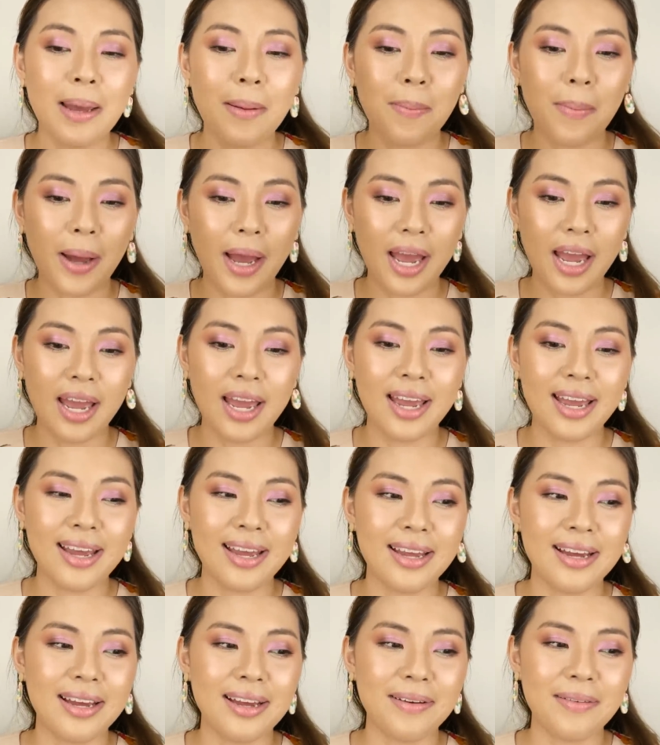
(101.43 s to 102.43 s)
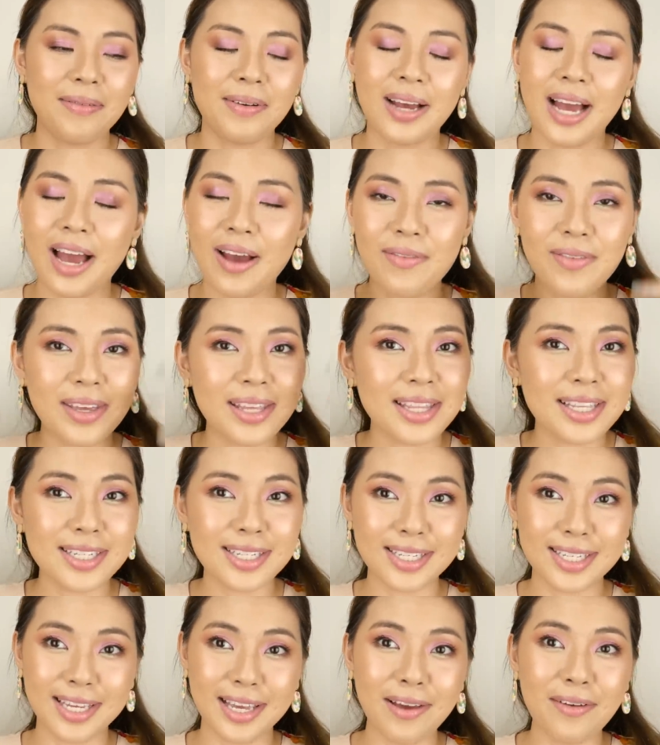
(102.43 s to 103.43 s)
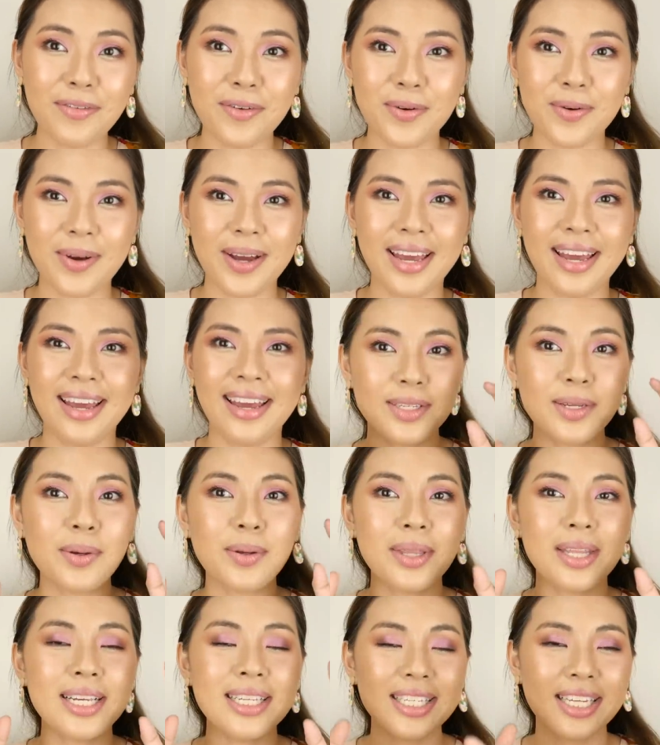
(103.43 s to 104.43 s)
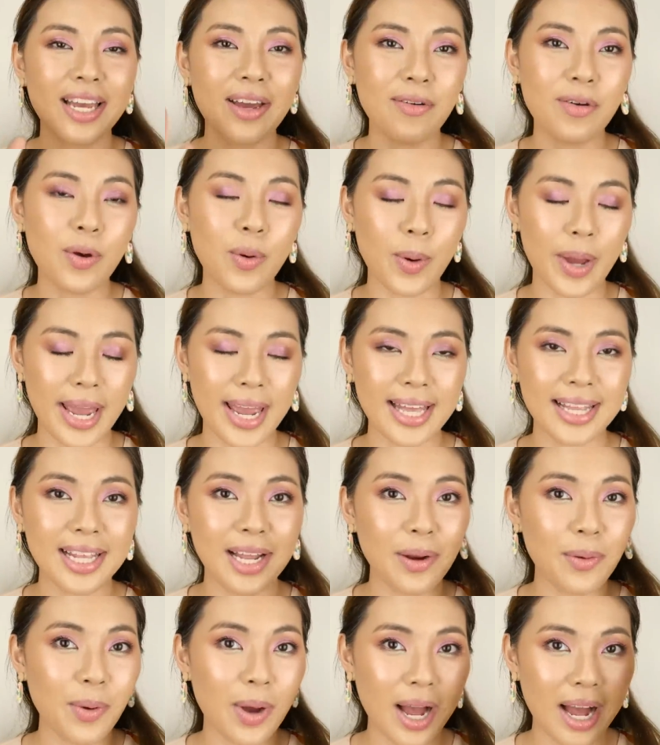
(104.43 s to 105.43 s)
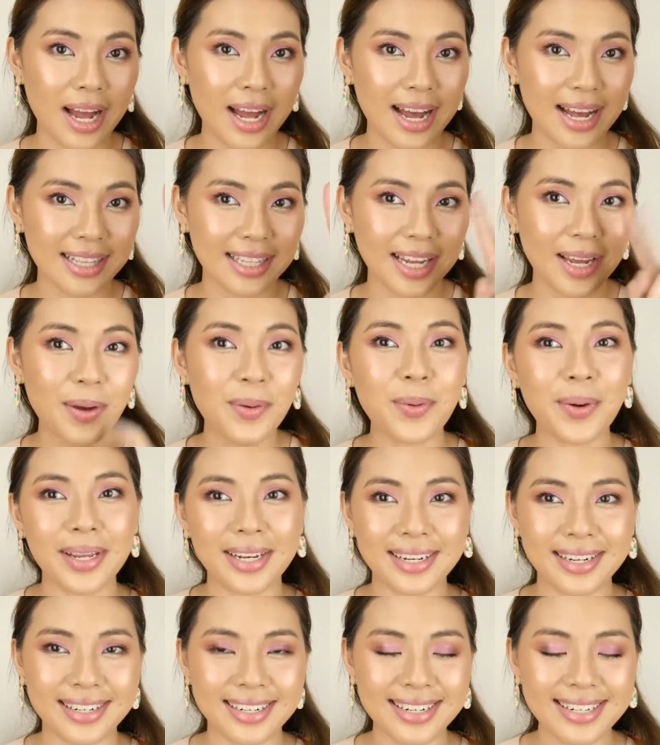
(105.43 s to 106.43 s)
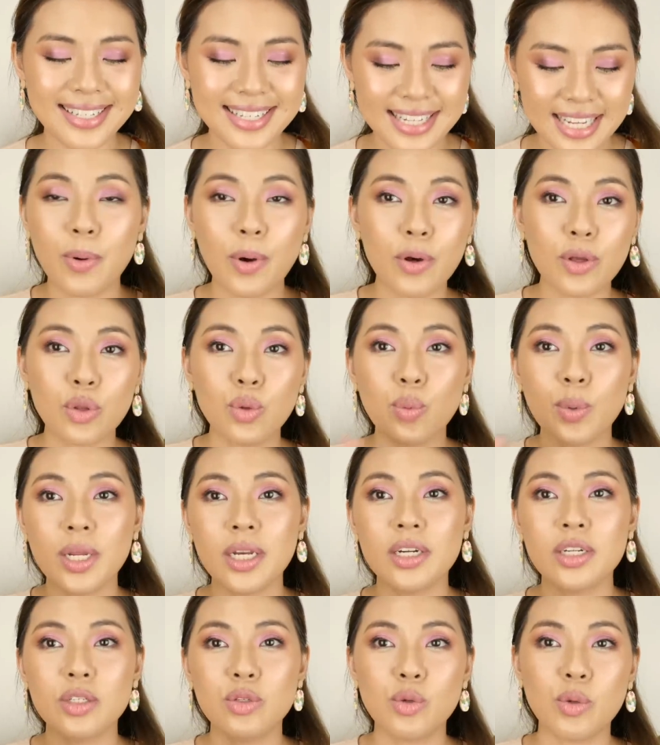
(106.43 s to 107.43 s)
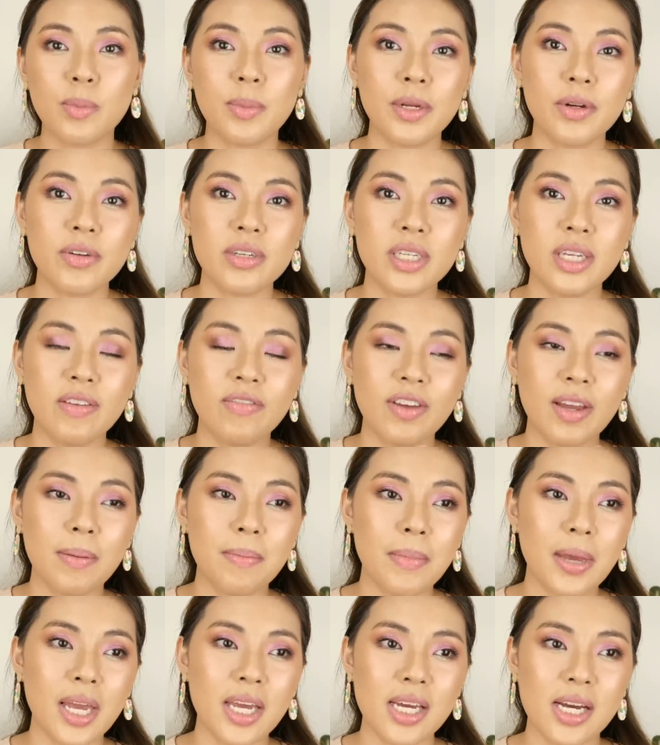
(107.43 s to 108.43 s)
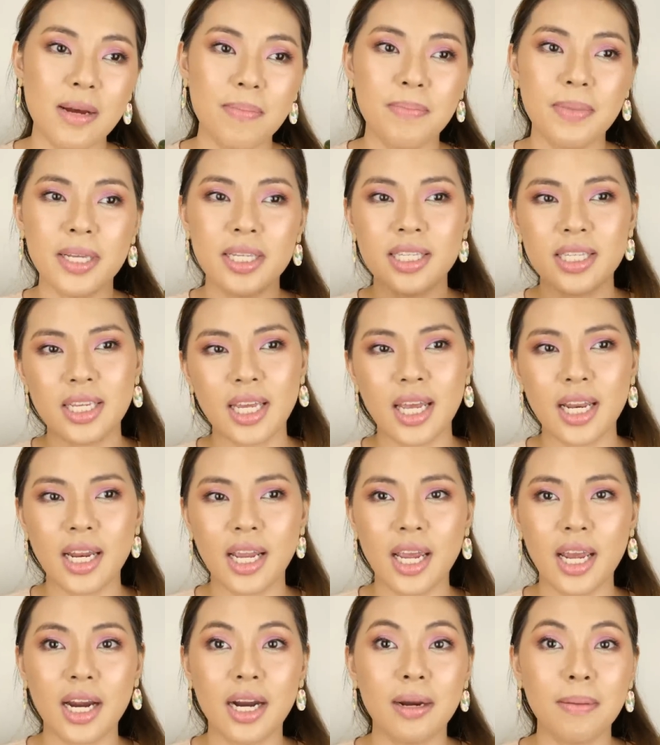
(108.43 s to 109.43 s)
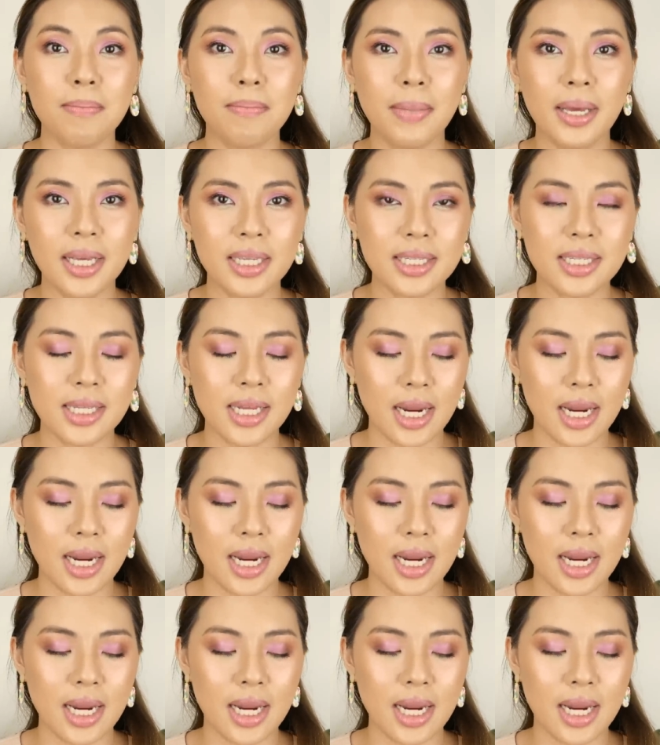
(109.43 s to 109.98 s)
by having this giveaway. So this giveaway, dalawa ang ating winners. Both winners will be receiving makeup and skincare mixed